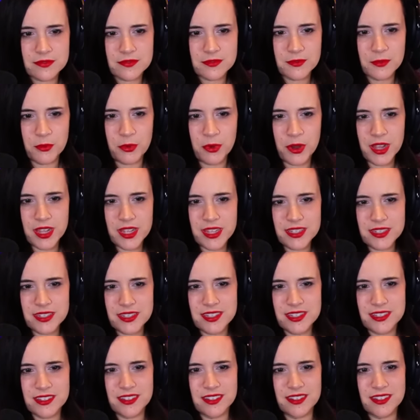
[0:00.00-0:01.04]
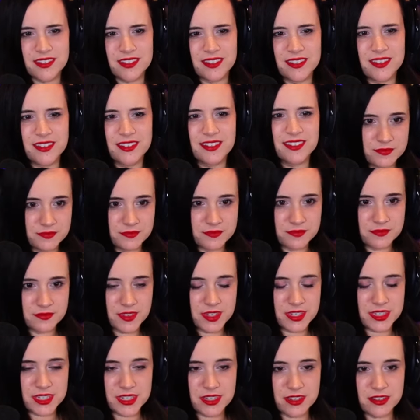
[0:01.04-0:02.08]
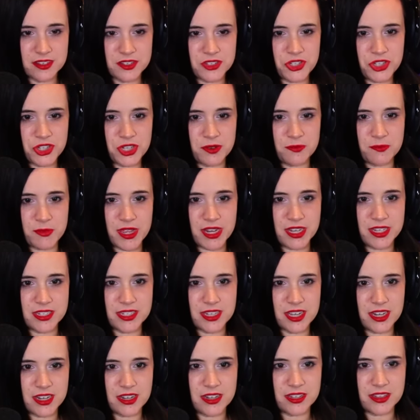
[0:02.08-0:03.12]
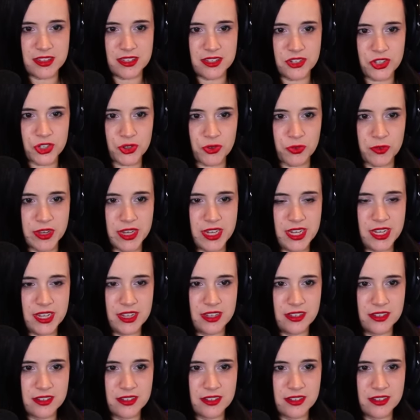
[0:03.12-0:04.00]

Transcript: What? Is it because she meditated in the tree?